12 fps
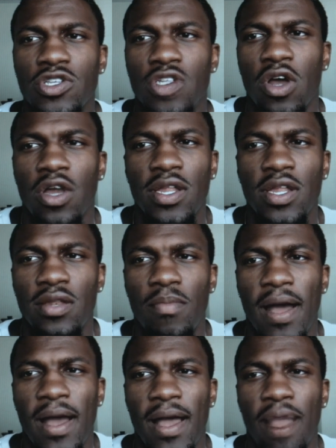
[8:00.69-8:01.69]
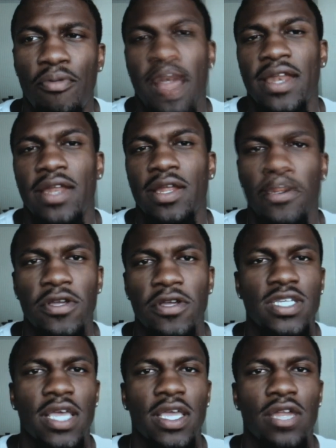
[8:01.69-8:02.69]
started my branding per
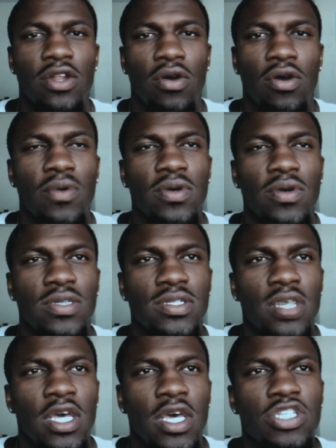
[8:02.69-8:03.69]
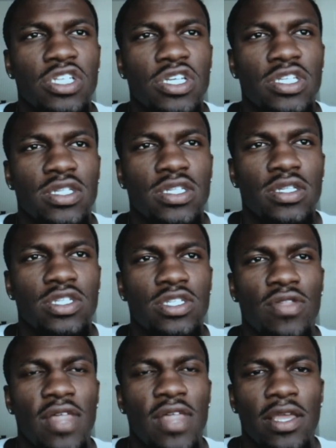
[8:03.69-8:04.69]
se, it was just
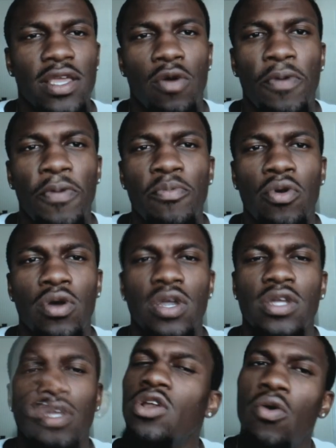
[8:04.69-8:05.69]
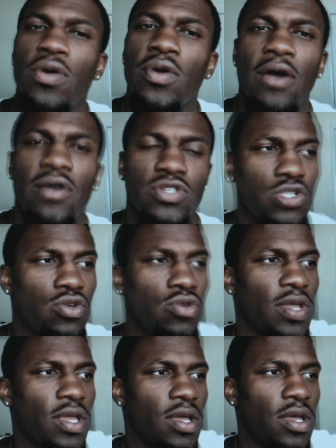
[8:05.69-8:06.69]
so that, people could know what I was
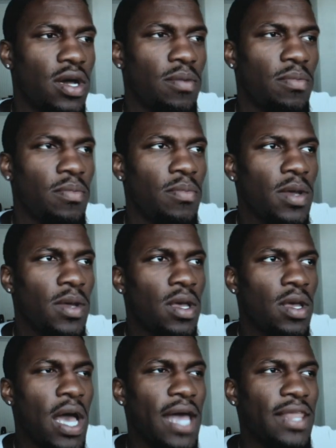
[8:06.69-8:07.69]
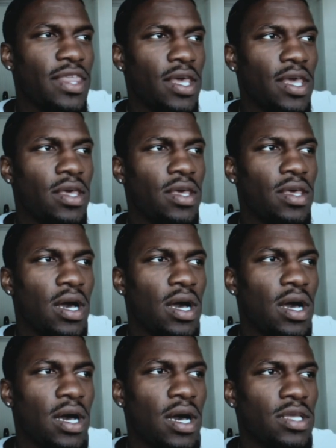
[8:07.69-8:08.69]
doing. I think,
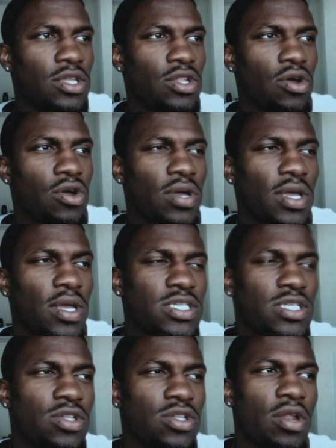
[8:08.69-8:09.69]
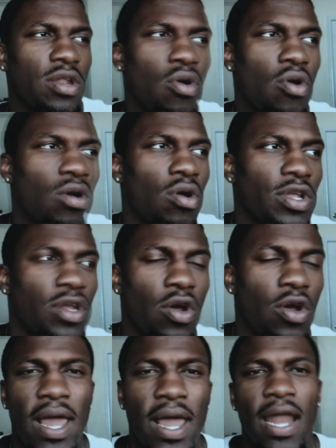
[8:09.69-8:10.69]
it started more,
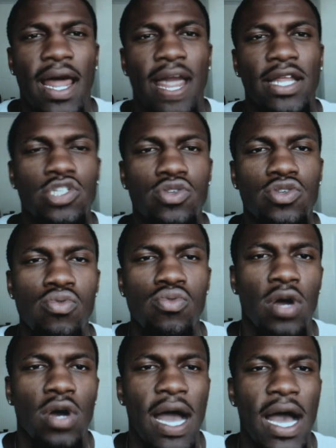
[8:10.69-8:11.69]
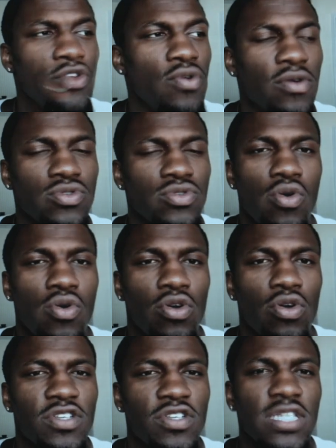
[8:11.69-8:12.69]
when I got out of school, I knew I was going
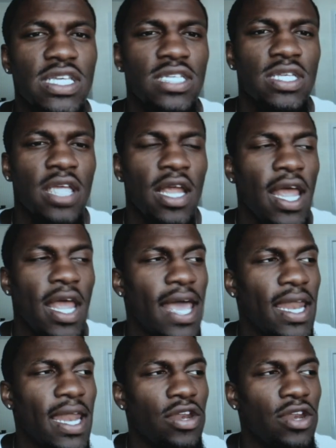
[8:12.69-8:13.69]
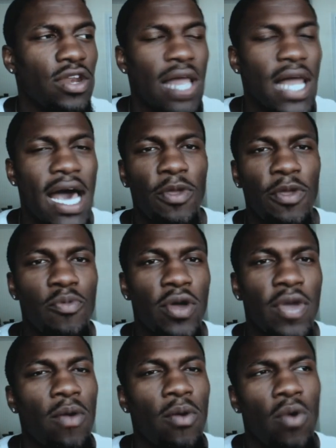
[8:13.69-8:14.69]
overseas. And I know a lot of
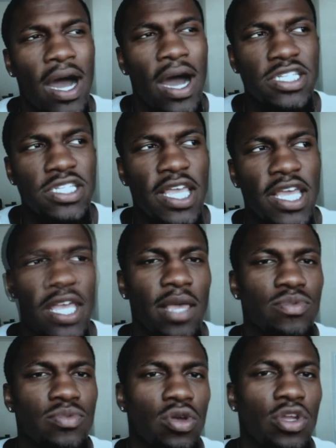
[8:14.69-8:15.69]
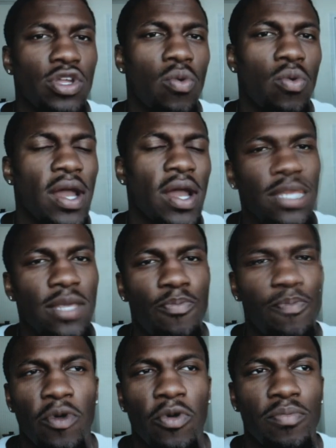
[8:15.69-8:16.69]
people can't watch games or, want to
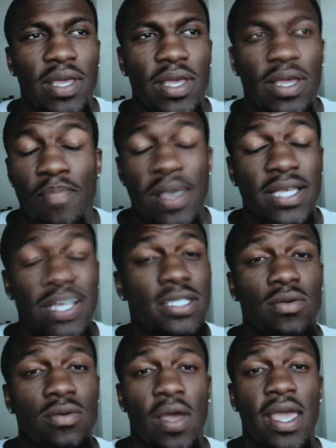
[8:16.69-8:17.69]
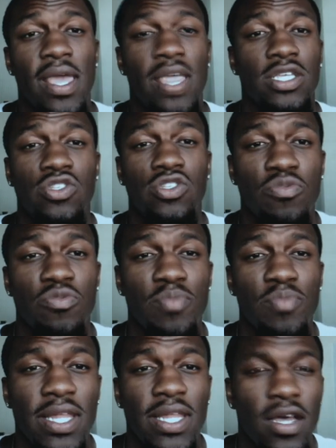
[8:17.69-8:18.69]
keep up with me. And the best way is social media.